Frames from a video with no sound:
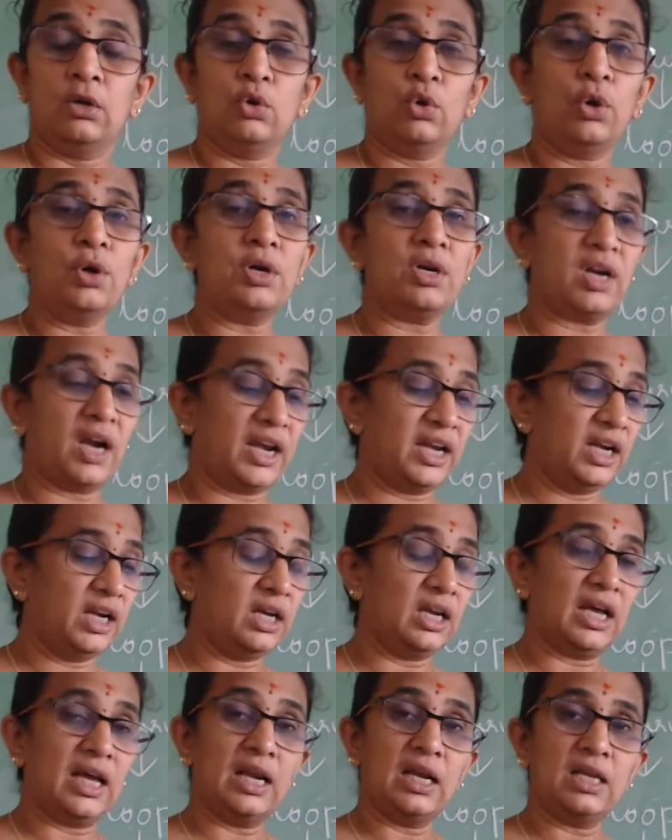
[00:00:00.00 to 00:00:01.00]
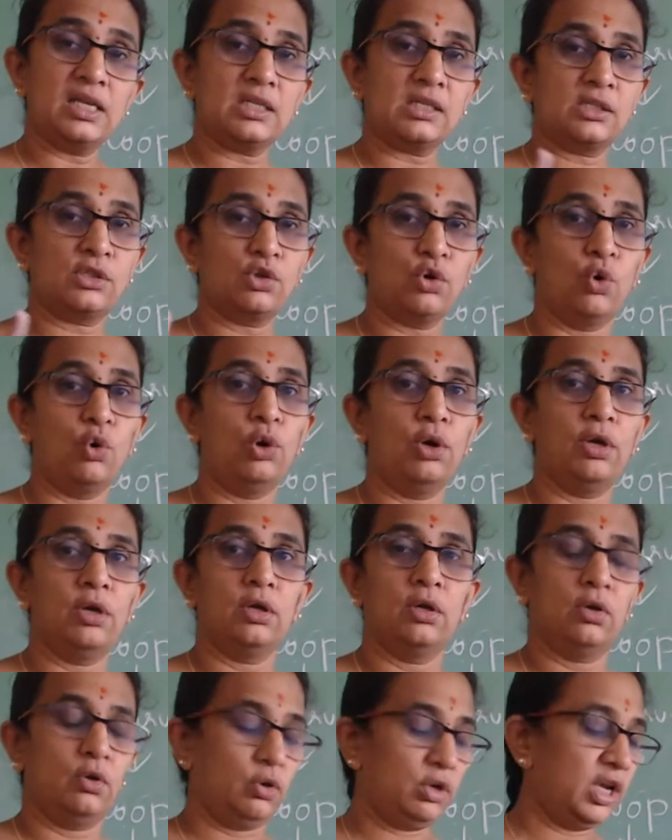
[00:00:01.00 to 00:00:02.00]
Don't try it unless told.
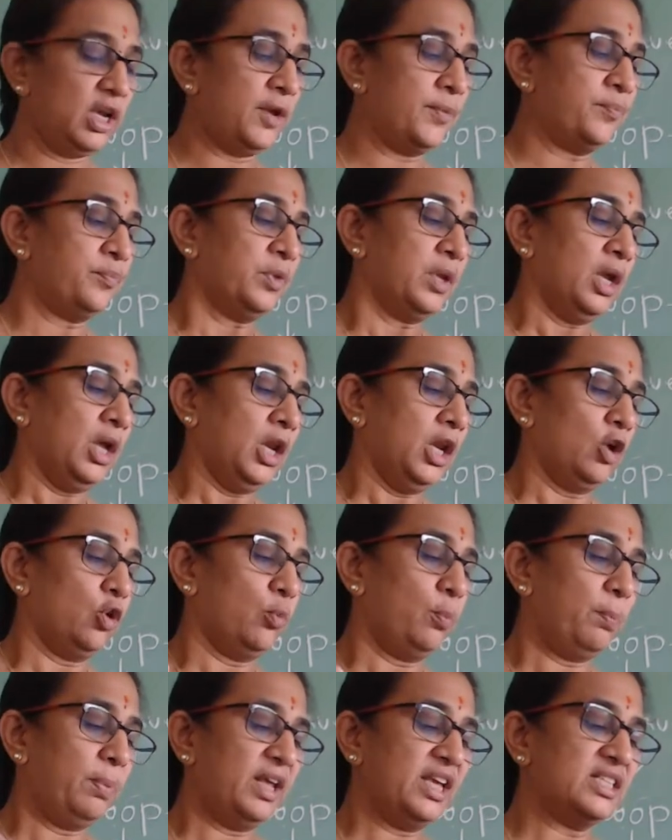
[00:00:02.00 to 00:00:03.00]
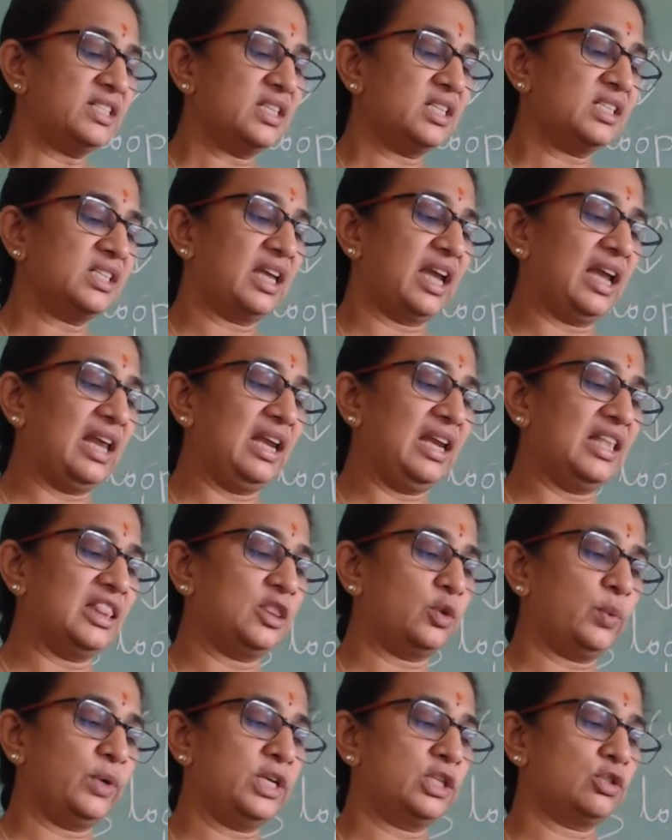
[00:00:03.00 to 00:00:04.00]
Okay. Now, place the scale
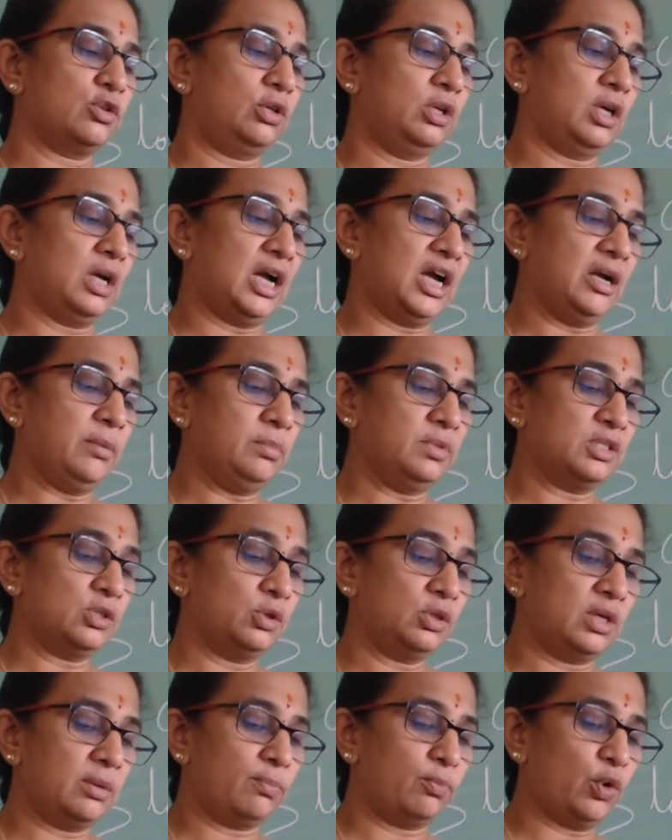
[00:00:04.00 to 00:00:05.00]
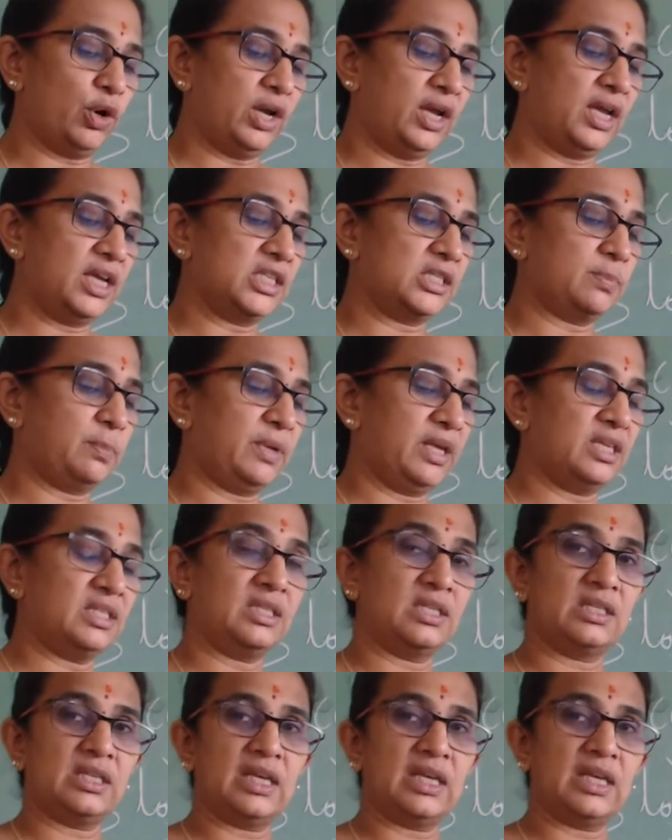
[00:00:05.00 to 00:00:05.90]
lengthwise on your arm. So the boy has placed the